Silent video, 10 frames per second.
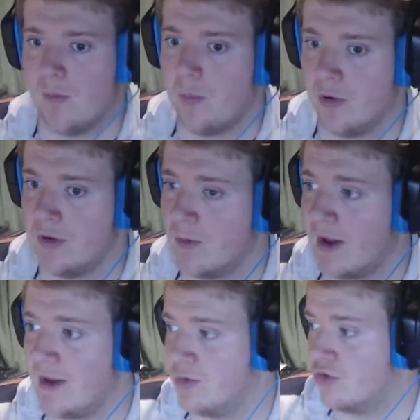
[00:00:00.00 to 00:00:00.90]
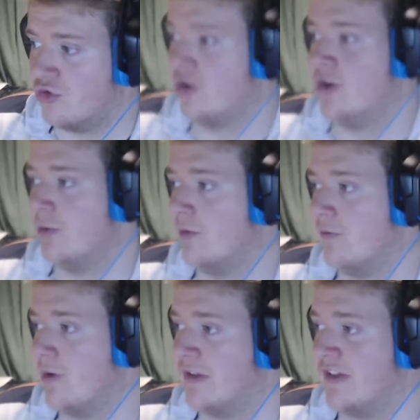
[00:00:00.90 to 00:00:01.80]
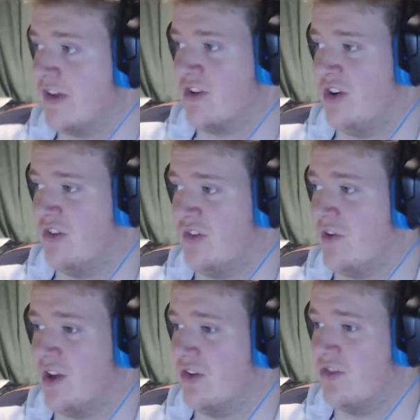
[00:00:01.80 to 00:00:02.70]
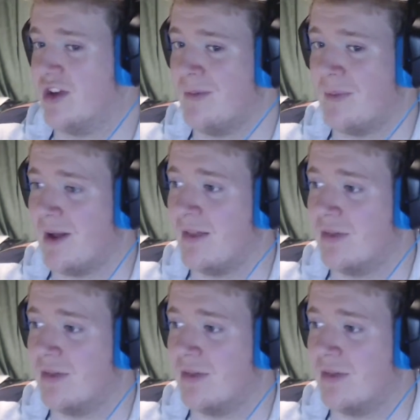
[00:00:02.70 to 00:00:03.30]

point where he was trying to reveal that this guy's a fucking psychopath.